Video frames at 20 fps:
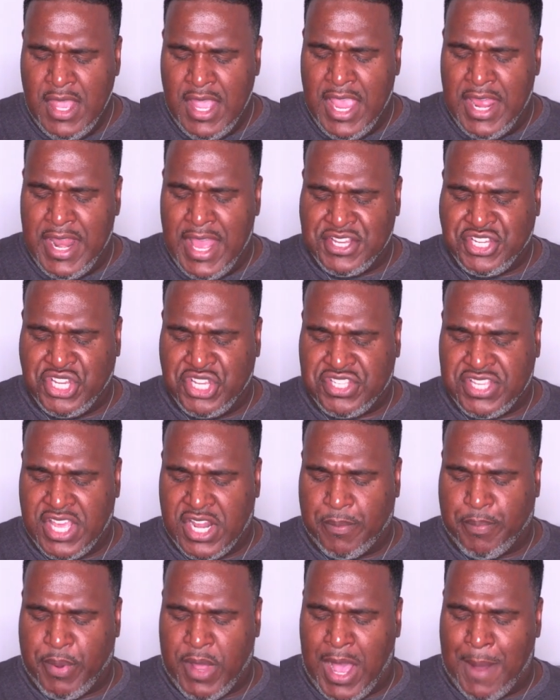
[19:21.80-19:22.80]
And as she
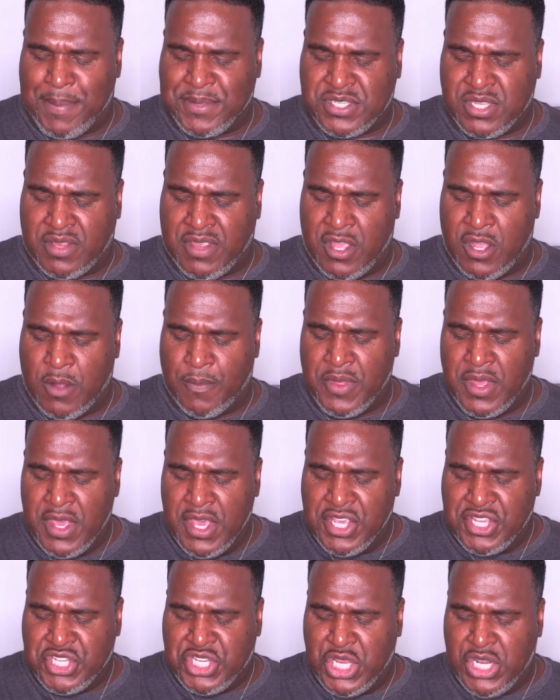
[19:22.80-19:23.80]
sat up opposite him,
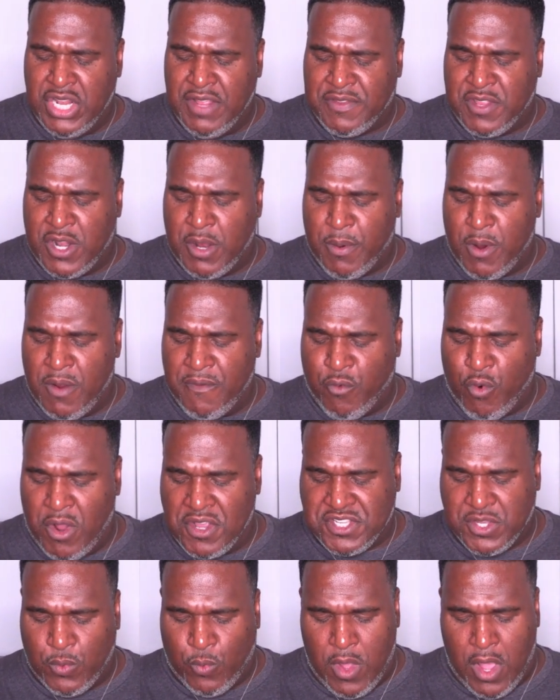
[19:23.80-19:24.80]
she lifted up her
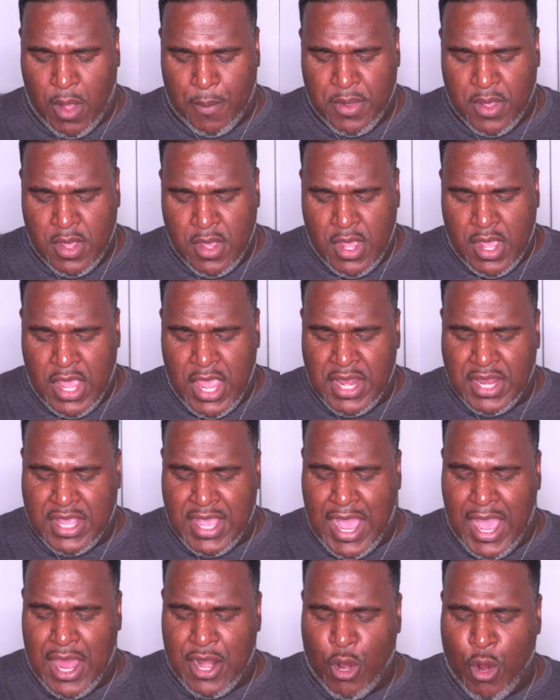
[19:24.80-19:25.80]
voice and wept. And
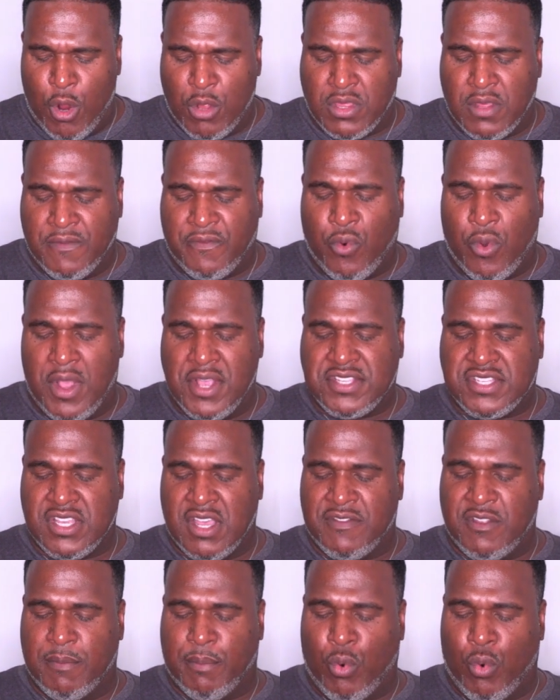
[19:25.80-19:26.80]
God heard the voice
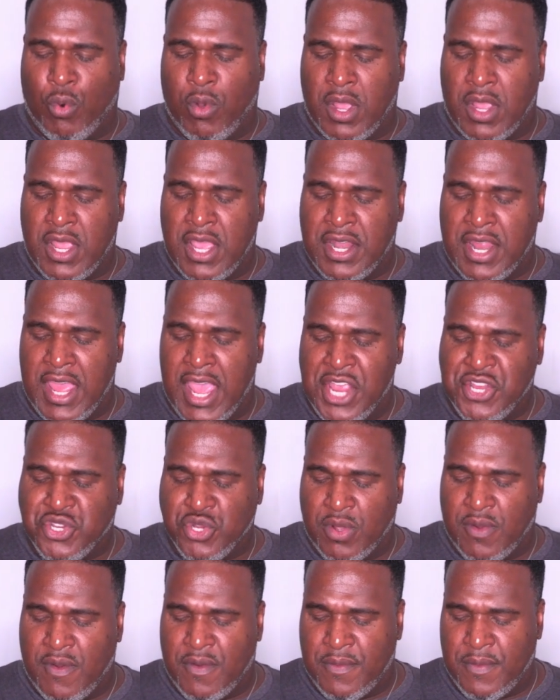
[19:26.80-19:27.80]
of the boy. And an
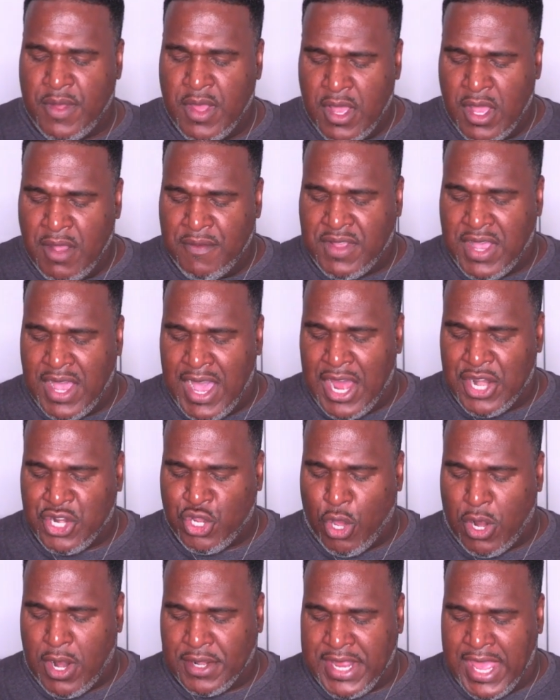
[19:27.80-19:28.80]
angel of, of God
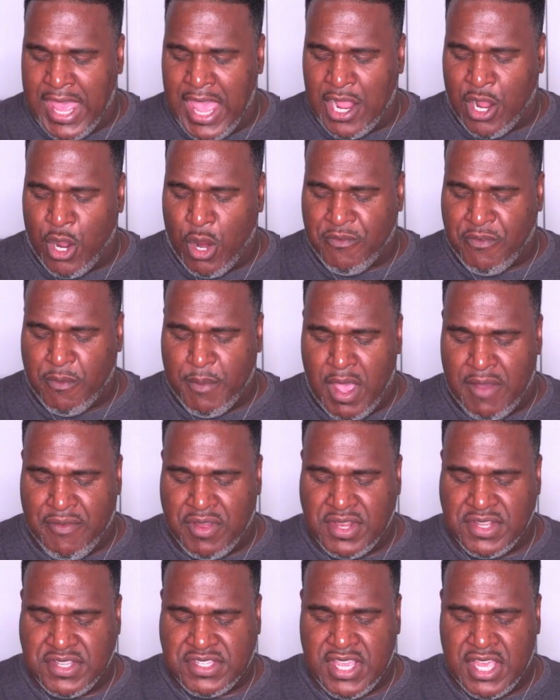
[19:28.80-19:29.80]
called to Hagar from
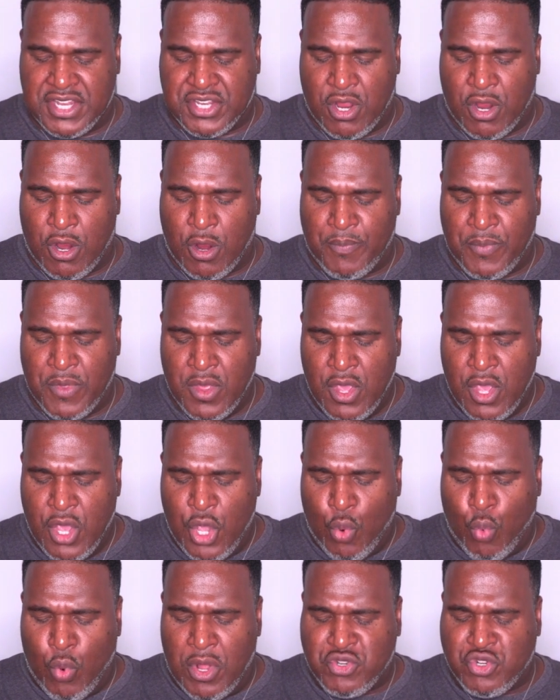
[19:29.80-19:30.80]
heaven and said to her,
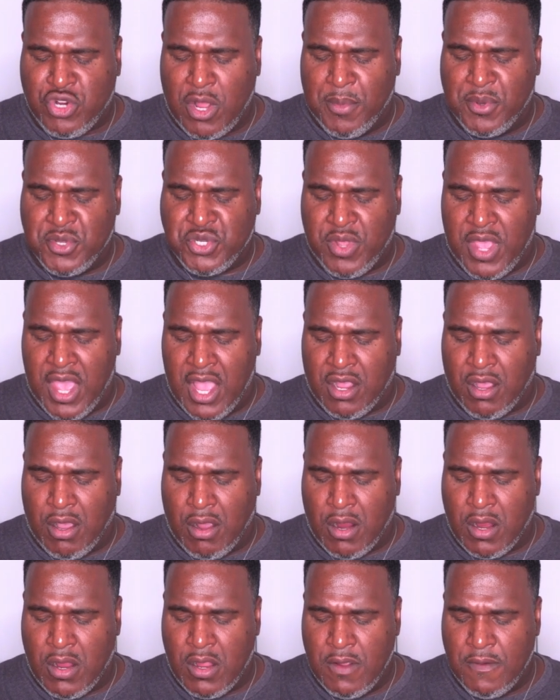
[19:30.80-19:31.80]
What troubles you,
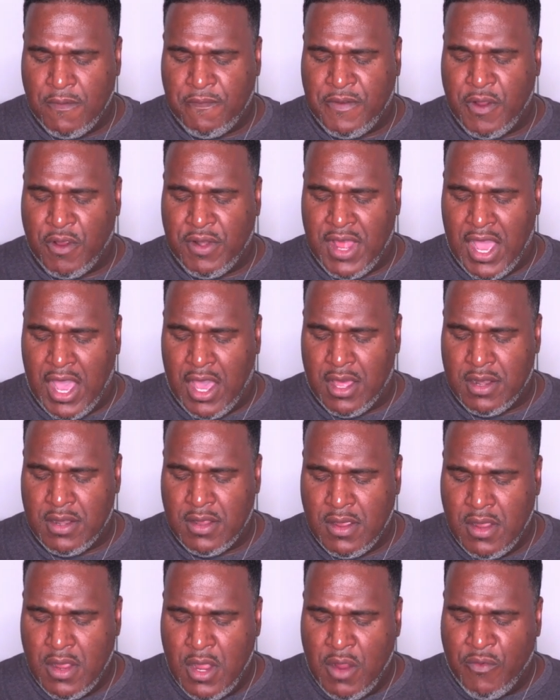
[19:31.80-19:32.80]
Hagar? Fear not,
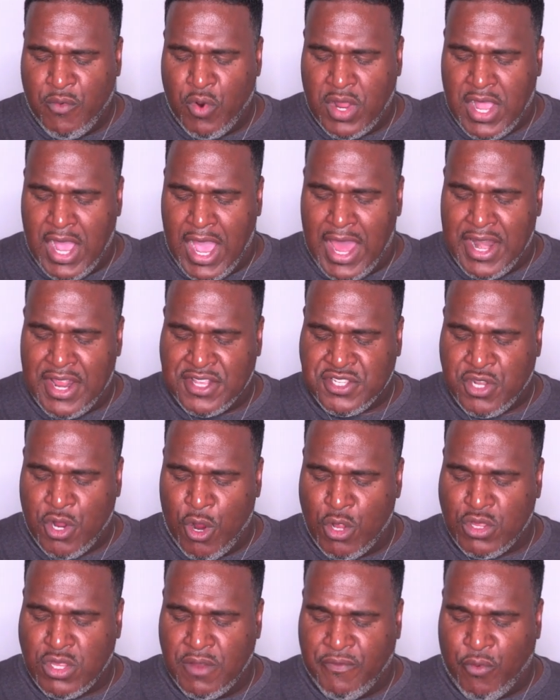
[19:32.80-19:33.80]
for God has
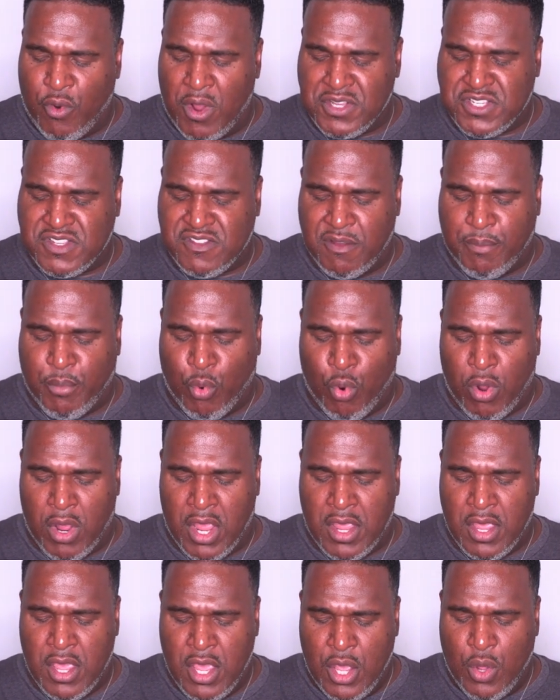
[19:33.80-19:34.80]
heard the voice of the
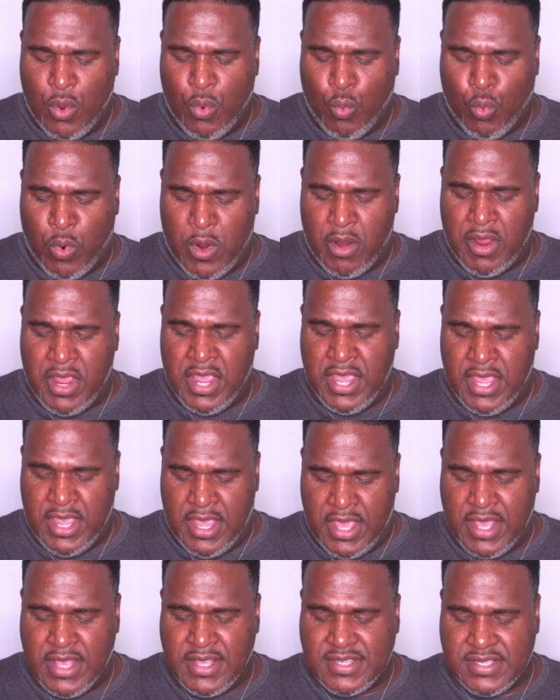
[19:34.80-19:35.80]
boy where
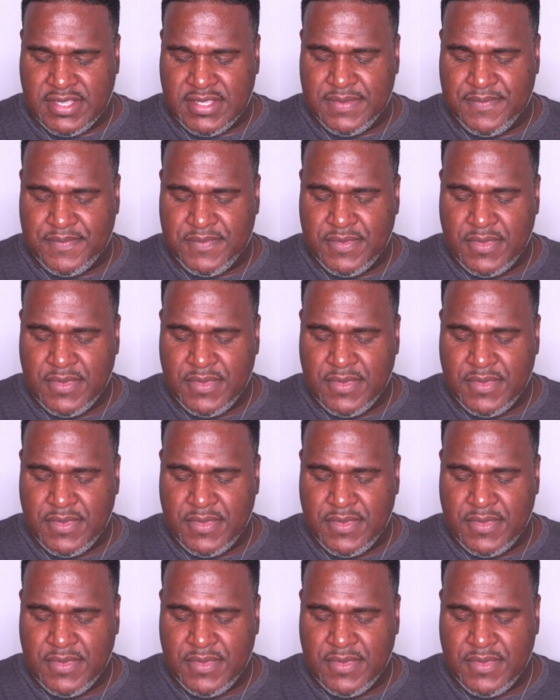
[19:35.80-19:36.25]
he is.